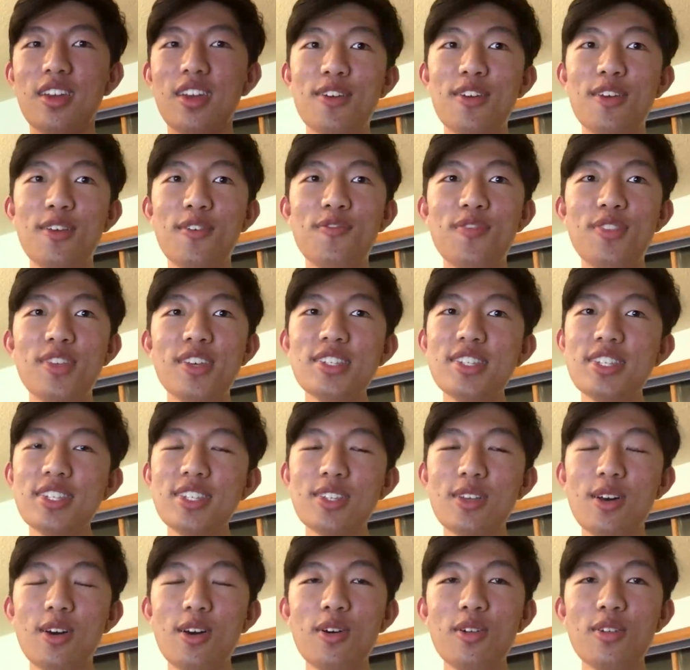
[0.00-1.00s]
If this
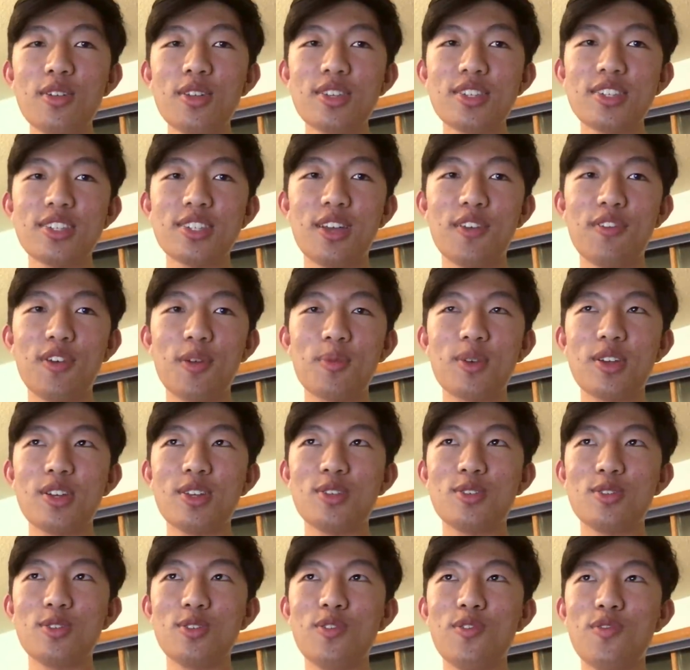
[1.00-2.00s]
is all the stuff I'm gonna
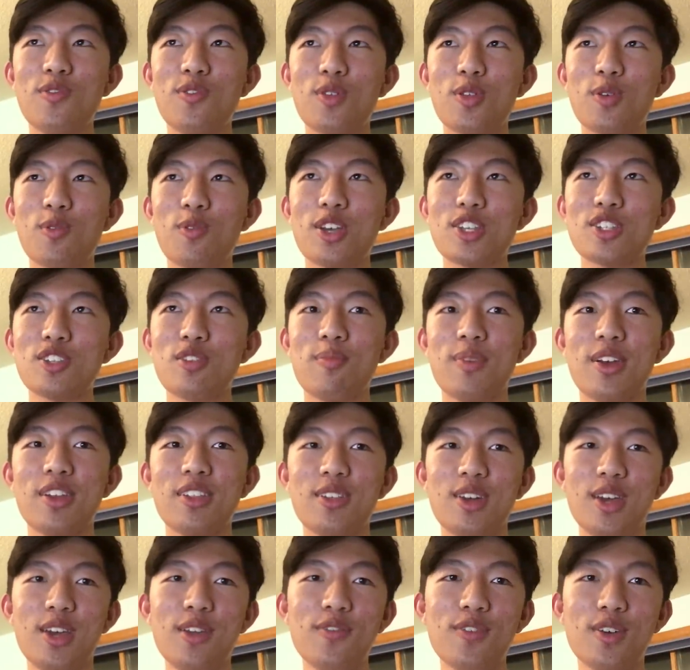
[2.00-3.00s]
do for the rest of my
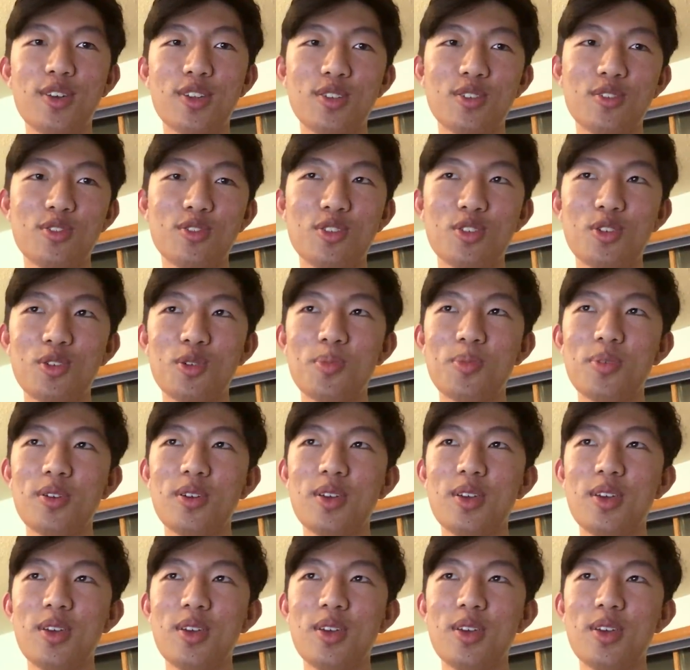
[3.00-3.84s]
life on YouTube,